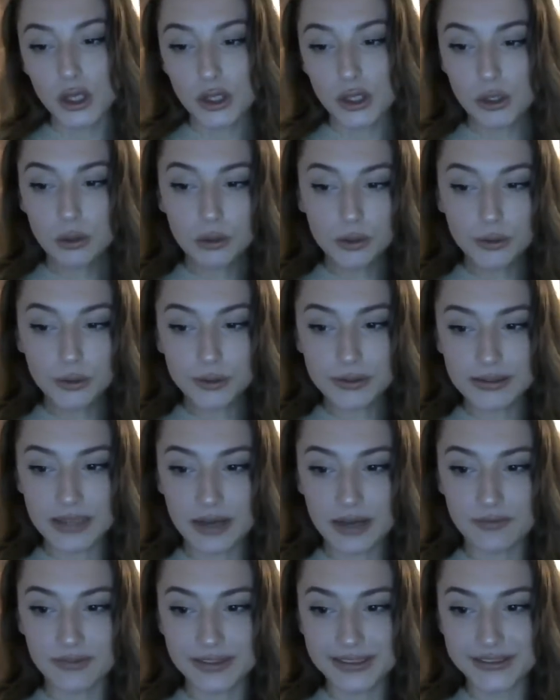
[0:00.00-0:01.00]
You look
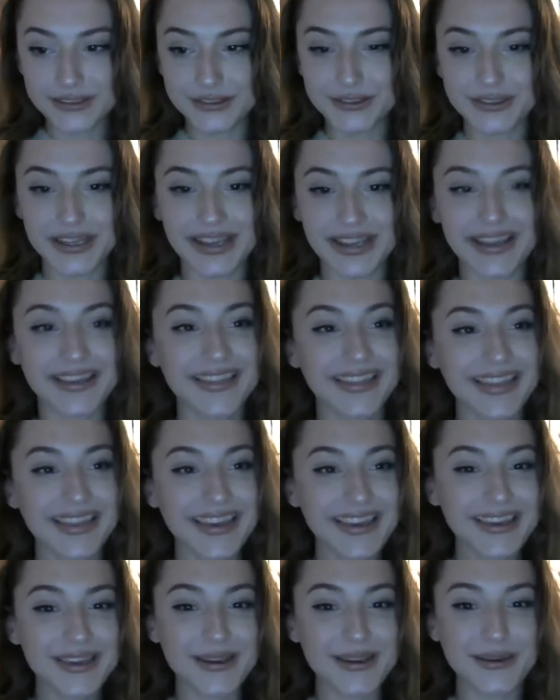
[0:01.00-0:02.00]
lovely today.
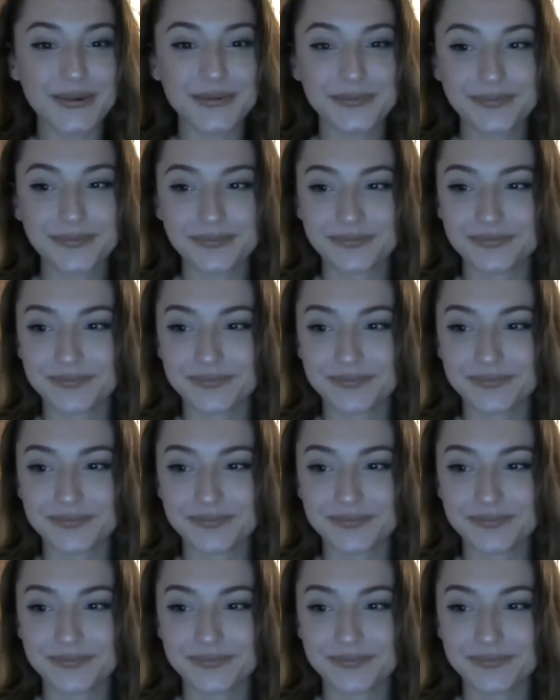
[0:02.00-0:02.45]
Thank you.